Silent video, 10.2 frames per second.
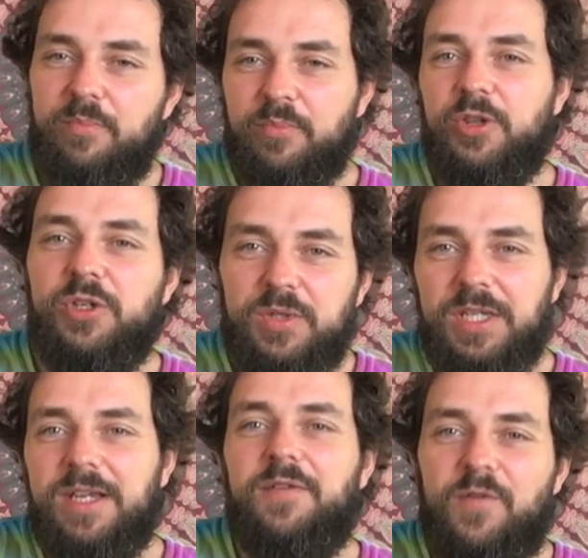
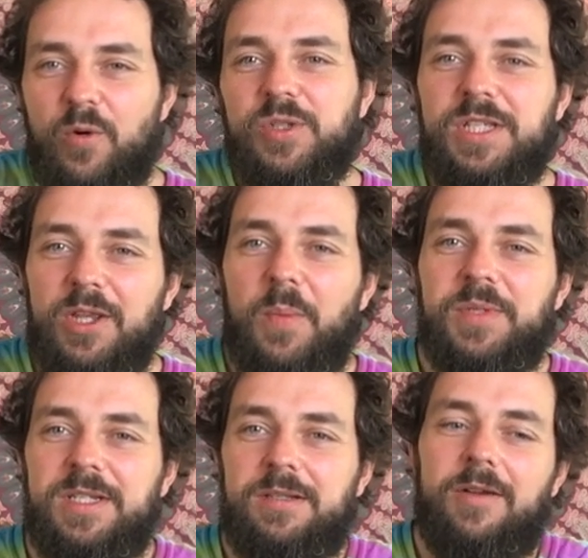producing a force in the
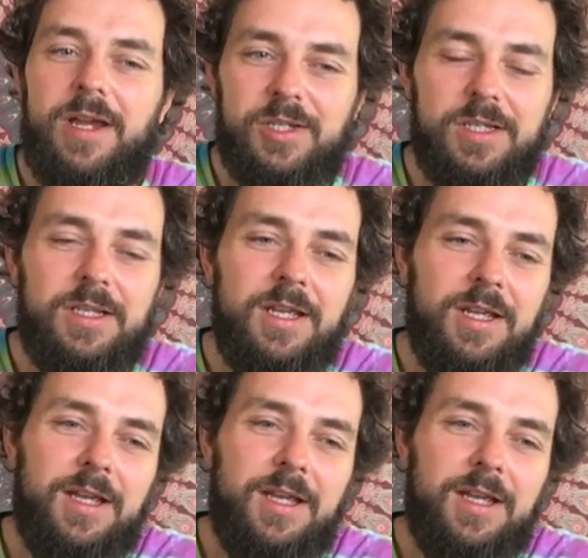opposite direction.